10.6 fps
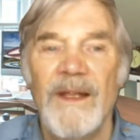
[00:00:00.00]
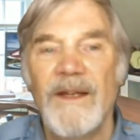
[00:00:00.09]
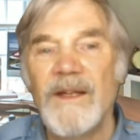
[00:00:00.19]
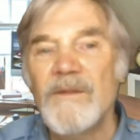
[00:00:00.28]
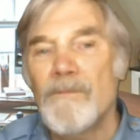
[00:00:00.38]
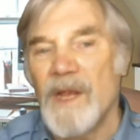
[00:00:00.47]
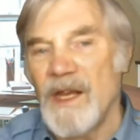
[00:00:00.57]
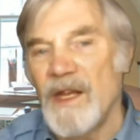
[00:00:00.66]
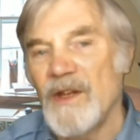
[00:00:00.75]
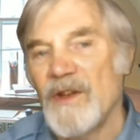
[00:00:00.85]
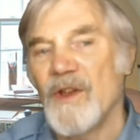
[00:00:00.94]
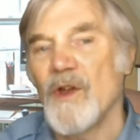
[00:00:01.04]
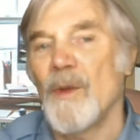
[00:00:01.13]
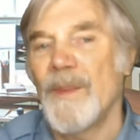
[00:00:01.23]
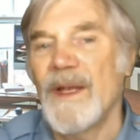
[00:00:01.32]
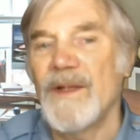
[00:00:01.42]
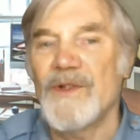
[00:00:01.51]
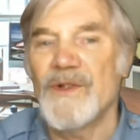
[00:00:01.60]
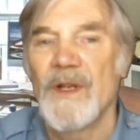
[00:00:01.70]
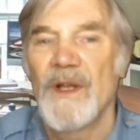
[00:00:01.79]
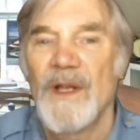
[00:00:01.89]
didn't mean the
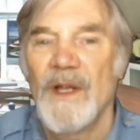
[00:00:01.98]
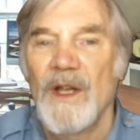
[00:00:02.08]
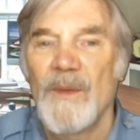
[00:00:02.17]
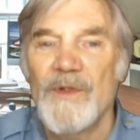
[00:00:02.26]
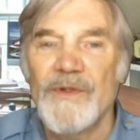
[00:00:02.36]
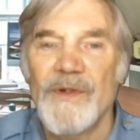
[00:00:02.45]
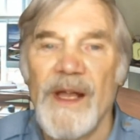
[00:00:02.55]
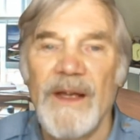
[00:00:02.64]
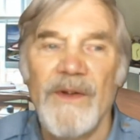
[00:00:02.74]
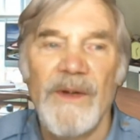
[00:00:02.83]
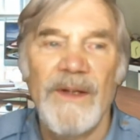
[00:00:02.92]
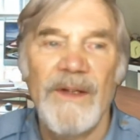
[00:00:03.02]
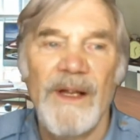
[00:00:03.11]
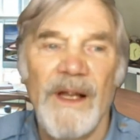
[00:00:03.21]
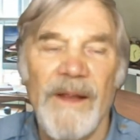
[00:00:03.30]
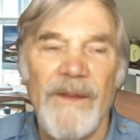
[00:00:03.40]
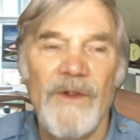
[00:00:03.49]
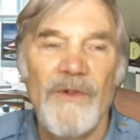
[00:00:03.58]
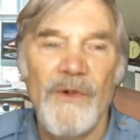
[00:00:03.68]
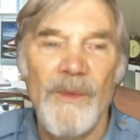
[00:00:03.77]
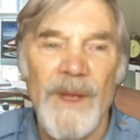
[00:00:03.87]
comments and was trying to underline the
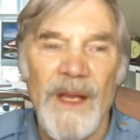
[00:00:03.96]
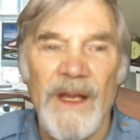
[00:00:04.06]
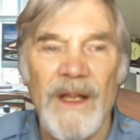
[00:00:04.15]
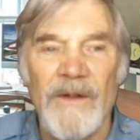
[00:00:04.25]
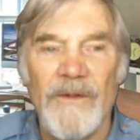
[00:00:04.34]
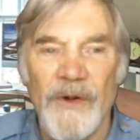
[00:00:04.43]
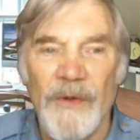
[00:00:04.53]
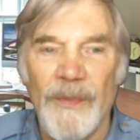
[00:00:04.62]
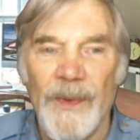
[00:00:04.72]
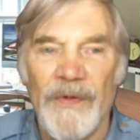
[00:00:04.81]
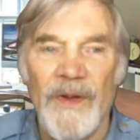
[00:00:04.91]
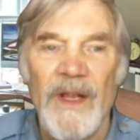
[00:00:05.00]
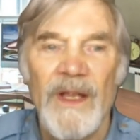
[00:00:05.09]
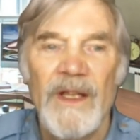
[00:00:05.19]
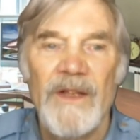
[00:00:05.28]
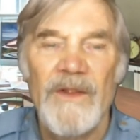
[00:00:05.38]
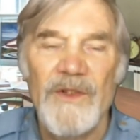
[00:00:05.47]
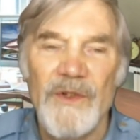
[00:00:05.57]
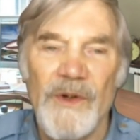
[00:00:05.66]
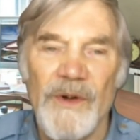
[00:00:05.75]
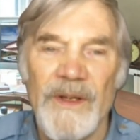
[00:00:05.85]
true meaning of Christmas and the
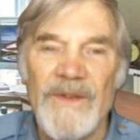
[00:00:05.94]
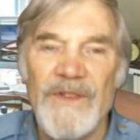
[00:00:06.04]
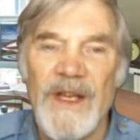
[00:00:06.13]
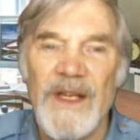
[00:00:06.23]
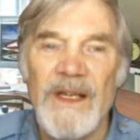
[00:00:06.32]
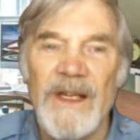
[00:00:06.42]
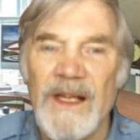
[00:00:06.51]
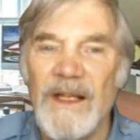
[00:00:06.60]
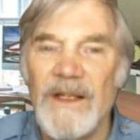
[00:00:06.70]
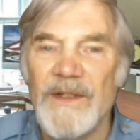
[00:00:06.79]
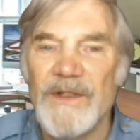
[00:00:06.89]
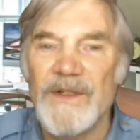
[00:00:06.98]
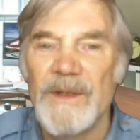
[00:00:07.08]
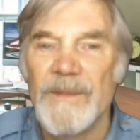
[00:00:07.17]
story of St. Nicholas,